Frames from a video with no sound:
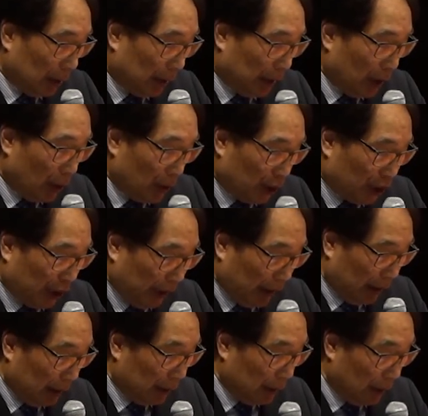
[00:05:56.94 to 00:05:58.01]
Kyoshi,
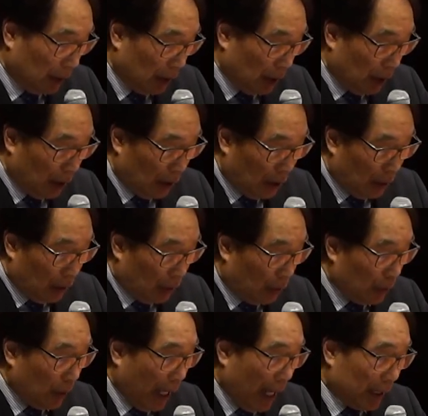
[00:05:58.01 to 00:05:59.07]

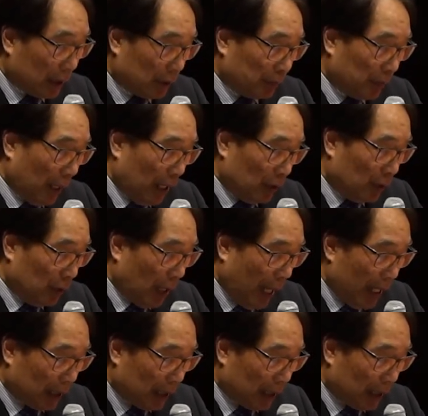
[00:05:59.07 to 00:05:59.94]
who, asp- who